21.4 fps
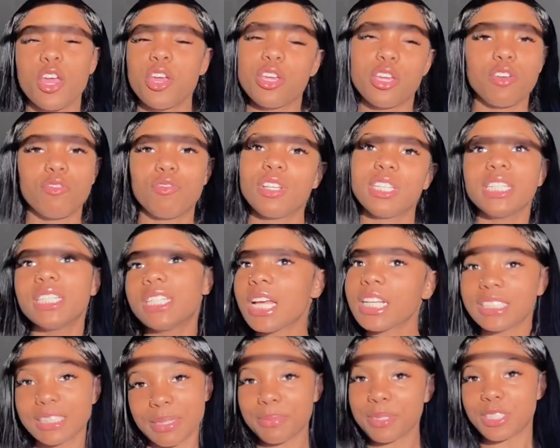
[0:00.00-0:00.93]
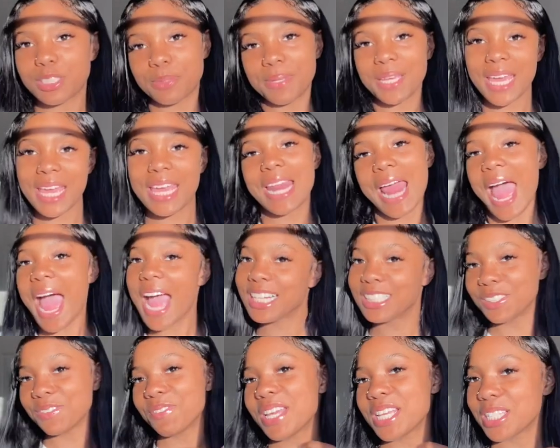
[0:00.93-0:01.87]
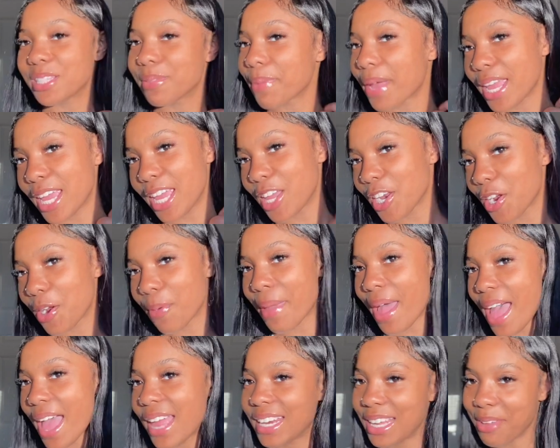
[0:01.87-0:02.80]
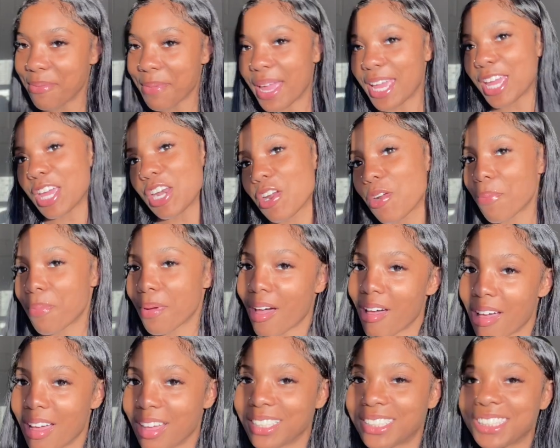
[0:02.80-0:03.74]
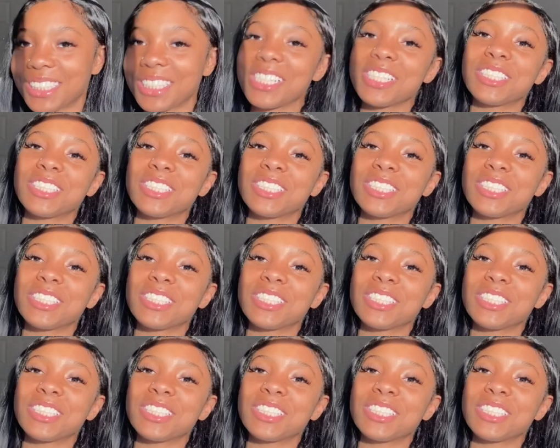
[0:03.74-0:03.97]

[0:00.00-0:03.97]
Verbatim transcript: it really does something to me. It activates my inner baddie, my inner boss.